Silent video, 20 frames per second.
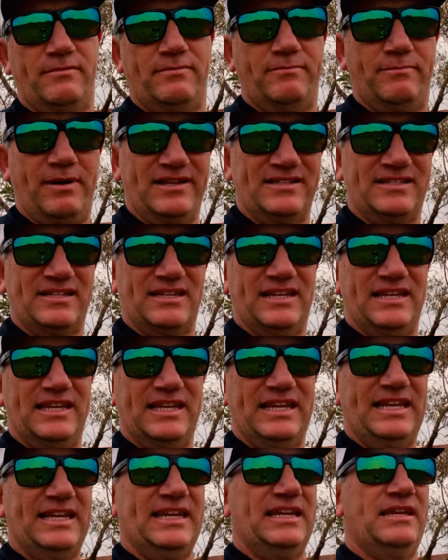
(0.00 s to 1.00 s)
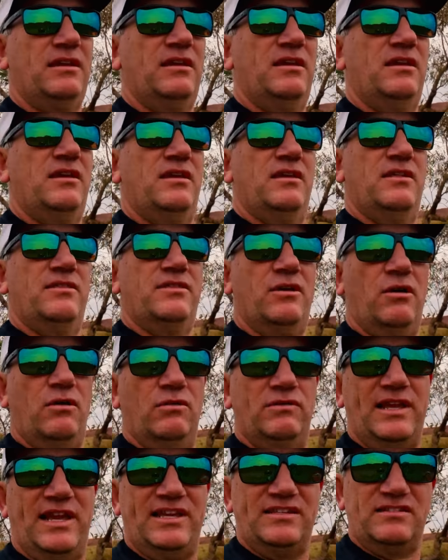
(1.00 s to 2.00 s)
Basically, the
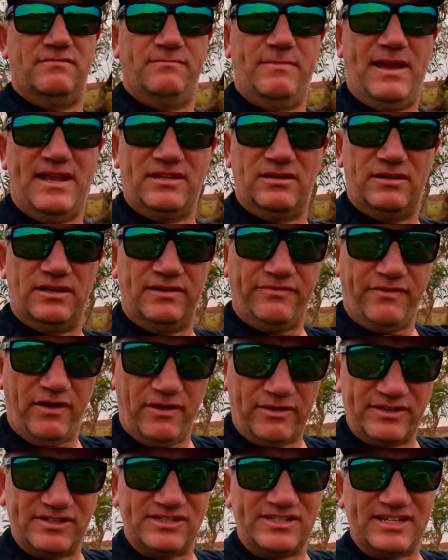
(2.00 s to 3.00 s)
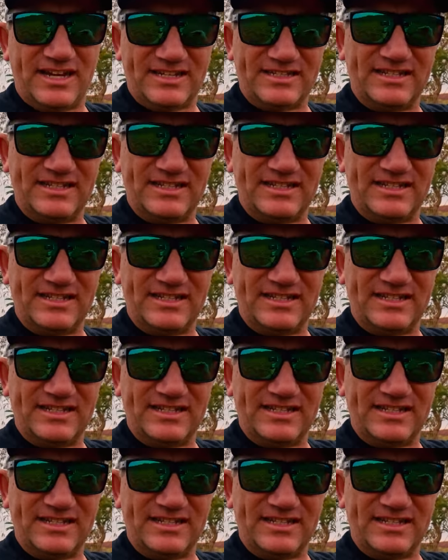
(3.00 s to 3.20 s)
old days of manually focus stack,